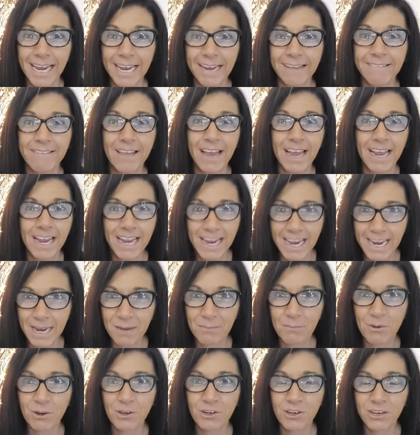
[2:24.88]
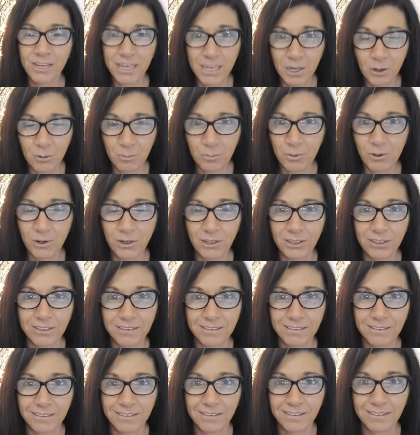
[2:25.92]
and that hamburger
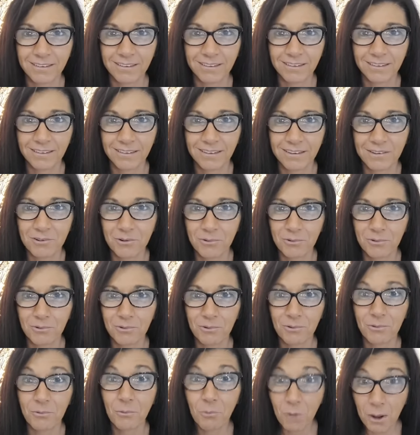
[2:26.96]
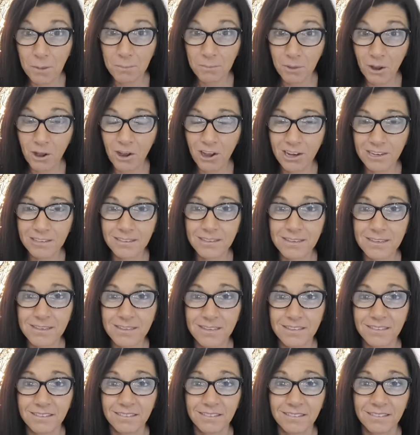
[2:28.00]
helper, one
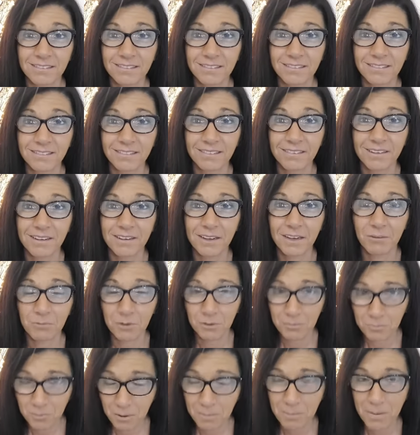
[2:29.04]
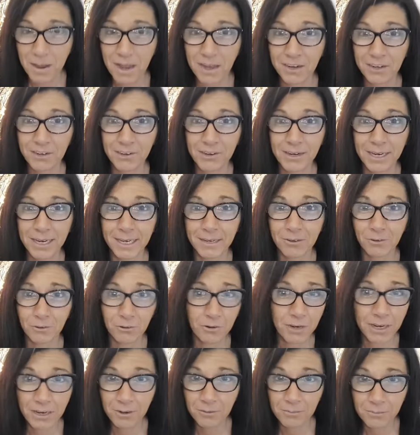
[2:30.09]
box with one pound of
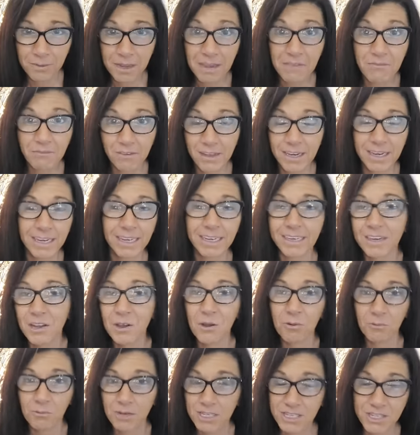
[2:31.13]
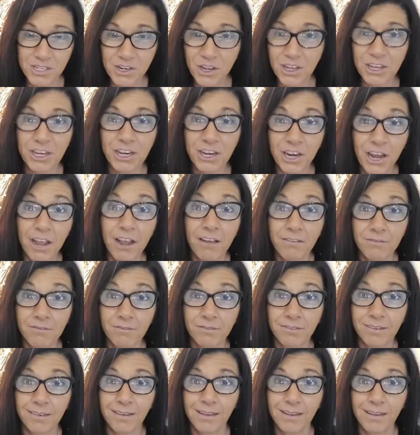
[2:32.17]
ground beef in it, was not enough.